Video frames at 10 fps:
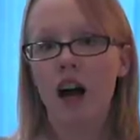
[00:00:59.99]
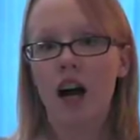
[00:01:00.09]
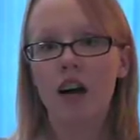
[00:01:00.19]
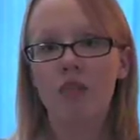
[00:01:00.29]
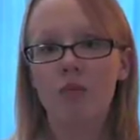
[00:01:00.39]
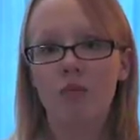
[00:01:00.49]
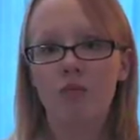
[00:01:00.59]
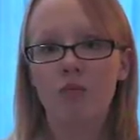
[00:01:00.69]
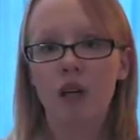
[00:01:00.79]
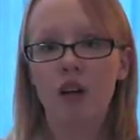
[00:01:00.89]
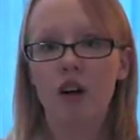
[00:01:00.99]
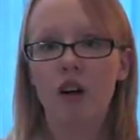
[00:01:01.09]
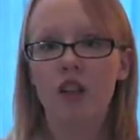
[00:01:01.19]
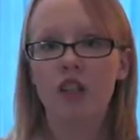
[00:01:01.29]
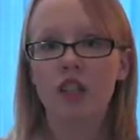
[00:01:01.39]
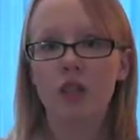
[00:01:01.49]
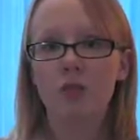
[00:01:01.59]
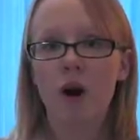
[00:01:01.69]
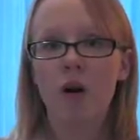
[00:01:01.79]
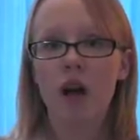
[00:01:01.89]
I have been called just
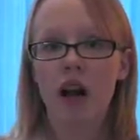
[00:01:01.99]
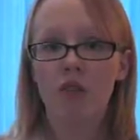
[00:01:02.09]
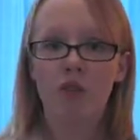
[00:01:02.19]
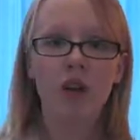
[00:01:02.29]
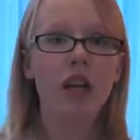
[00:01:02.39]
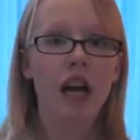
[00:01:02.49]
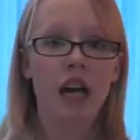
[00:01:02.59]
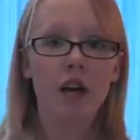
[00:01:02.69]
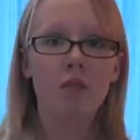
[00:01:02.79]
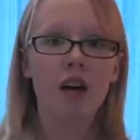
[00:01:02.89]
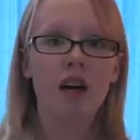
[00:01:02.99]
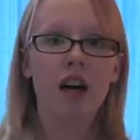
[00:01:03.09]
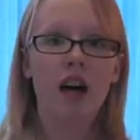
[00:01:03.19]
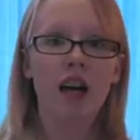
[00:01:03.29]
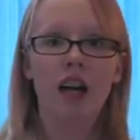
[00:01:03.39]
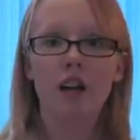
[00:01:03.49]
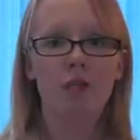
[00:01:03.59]
about every name I can